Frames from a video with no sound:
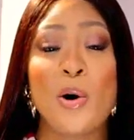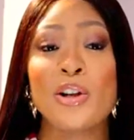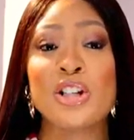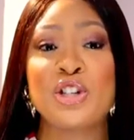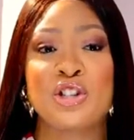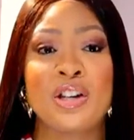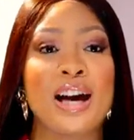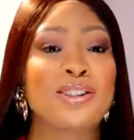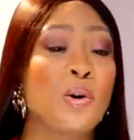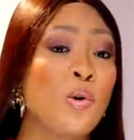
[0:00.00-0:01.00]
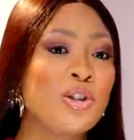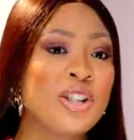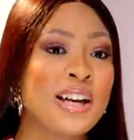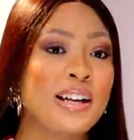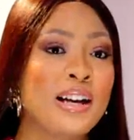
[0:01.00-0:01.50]
on the cheek at
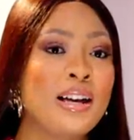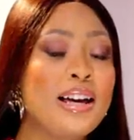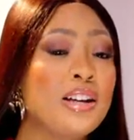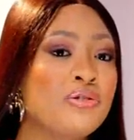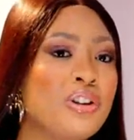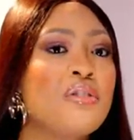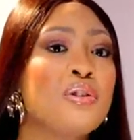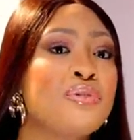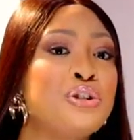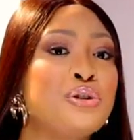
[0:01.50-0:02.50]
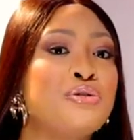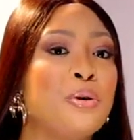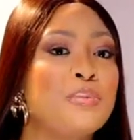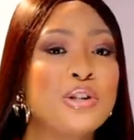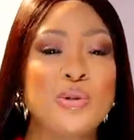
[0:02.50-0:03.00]
Coachella in viral video
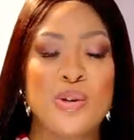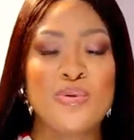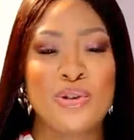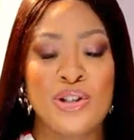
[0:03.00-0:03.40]
from their sweet